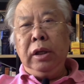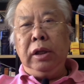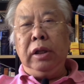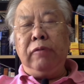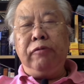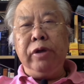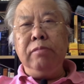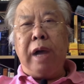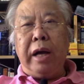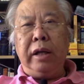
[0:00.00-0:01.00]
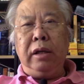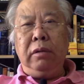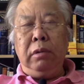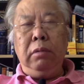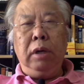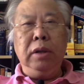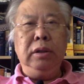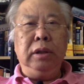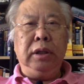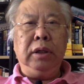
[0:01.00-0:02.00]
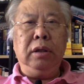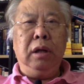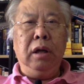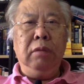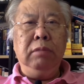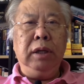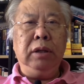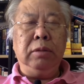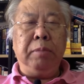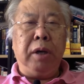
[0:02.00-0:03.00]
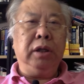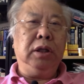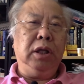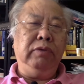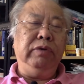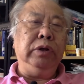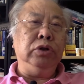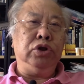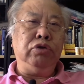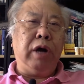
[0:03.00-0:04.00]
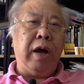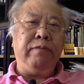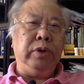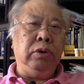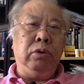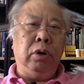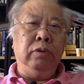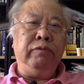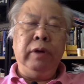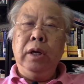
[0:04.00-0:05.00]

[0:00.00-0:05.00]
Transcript: In a free market, we want the economy, the productivity to drive the growth